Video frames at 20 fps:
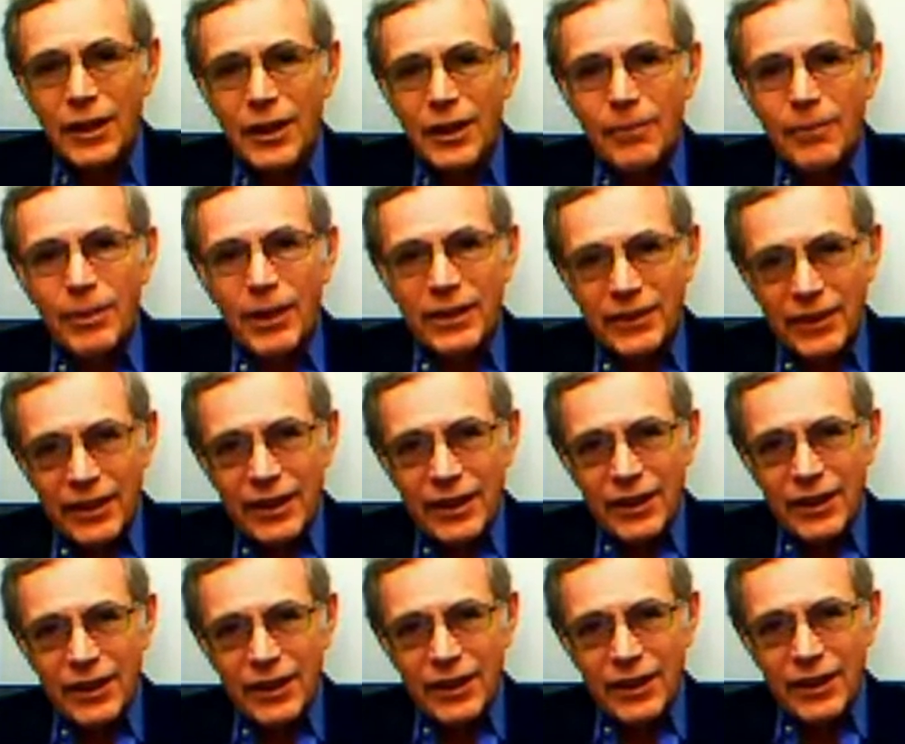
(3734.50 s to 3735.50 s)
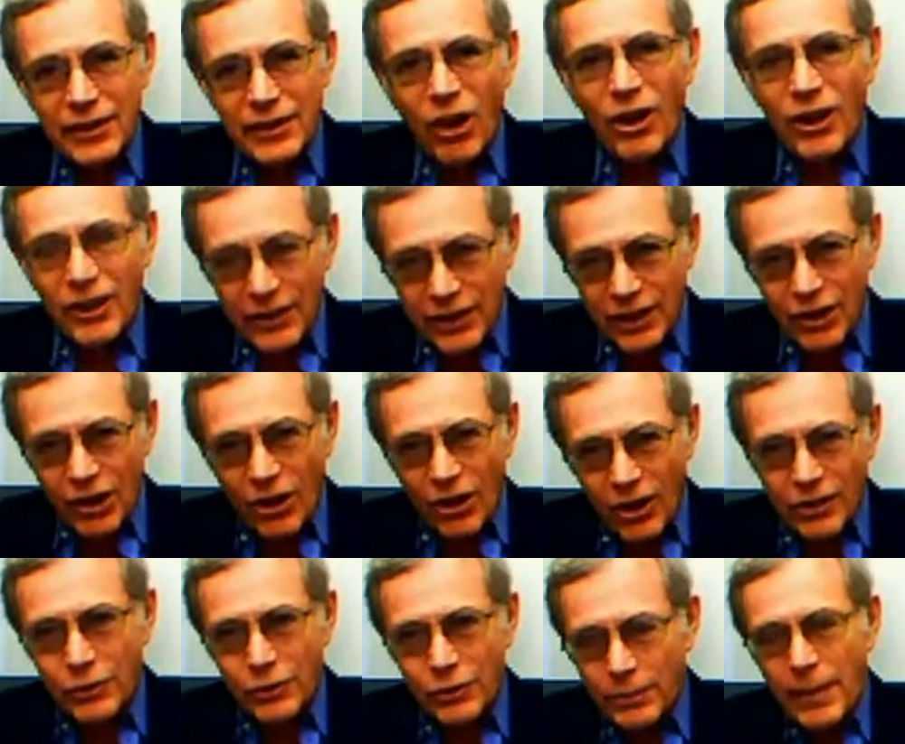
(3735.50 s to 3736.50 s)
But in the heart
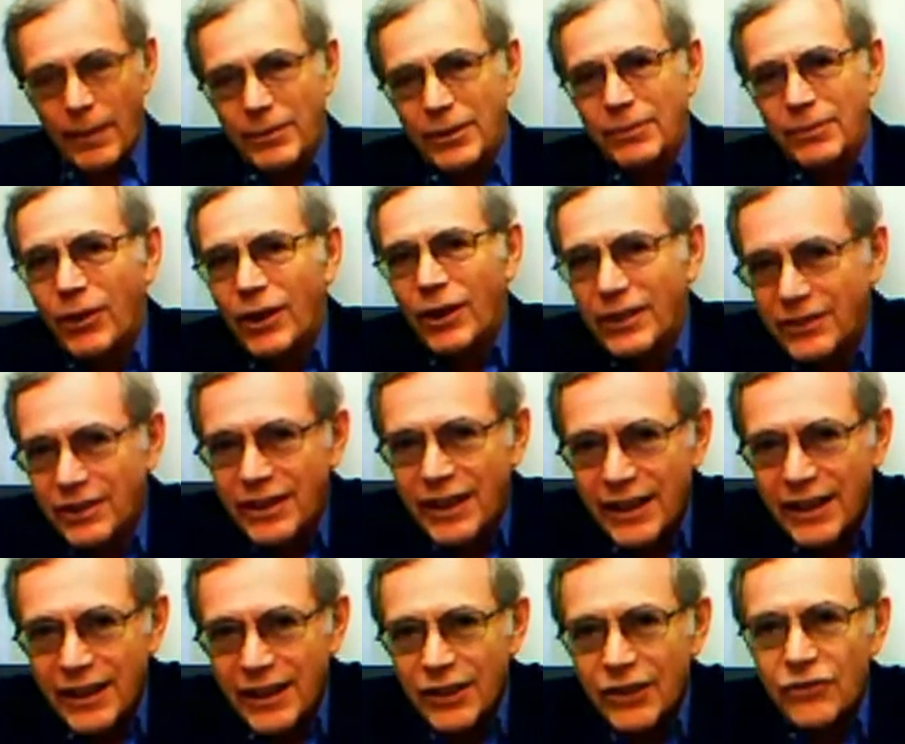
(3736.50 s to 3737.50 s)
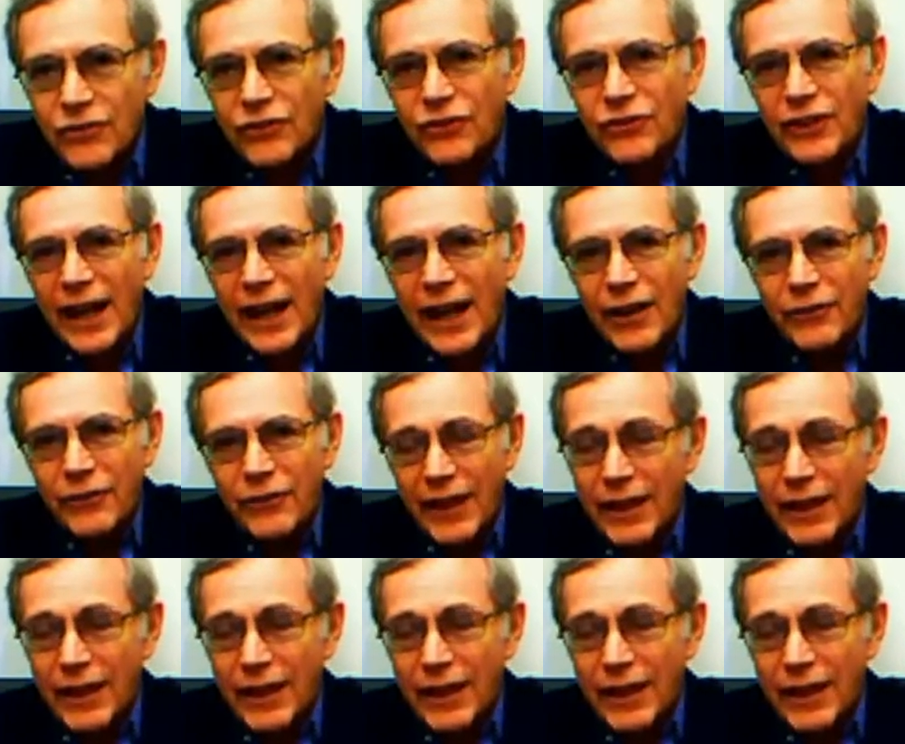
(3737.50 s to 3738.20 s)
of the Republican Party today is the South.